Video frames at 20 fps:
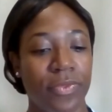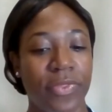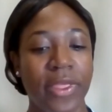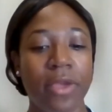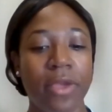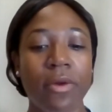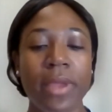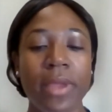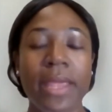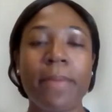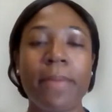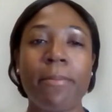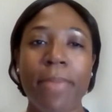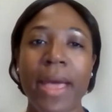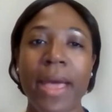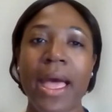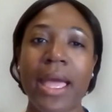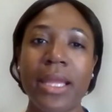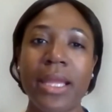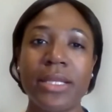their
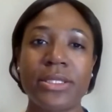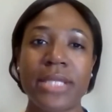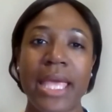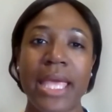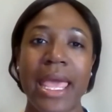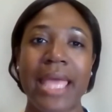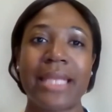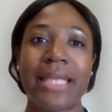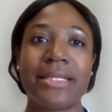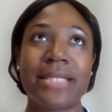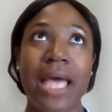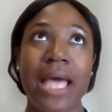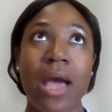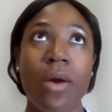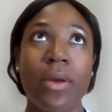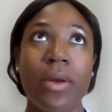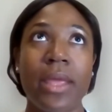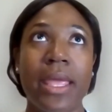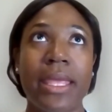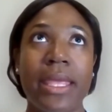impact and
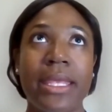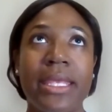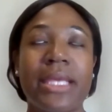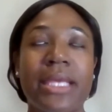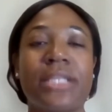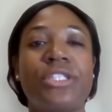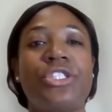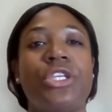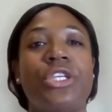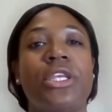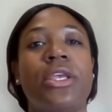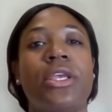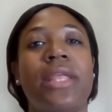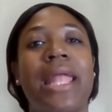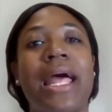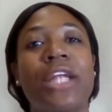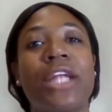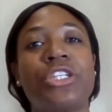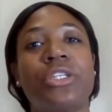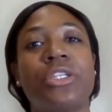how ESG can
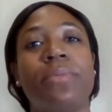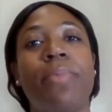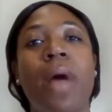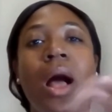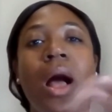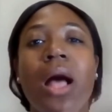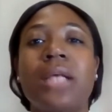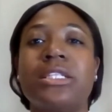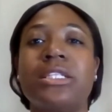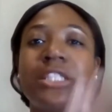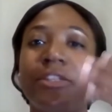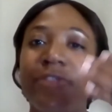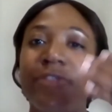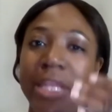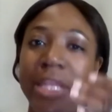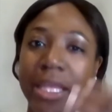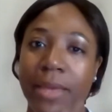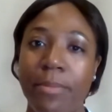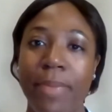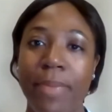actually
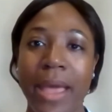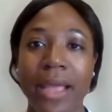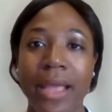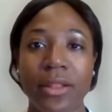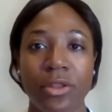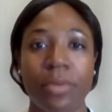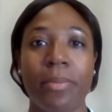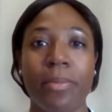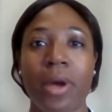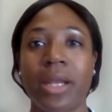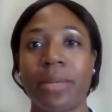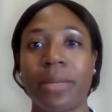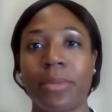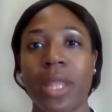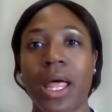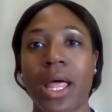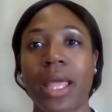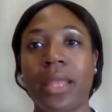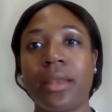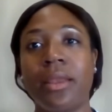positively impact their bottom
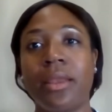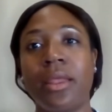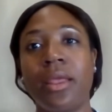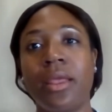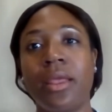line.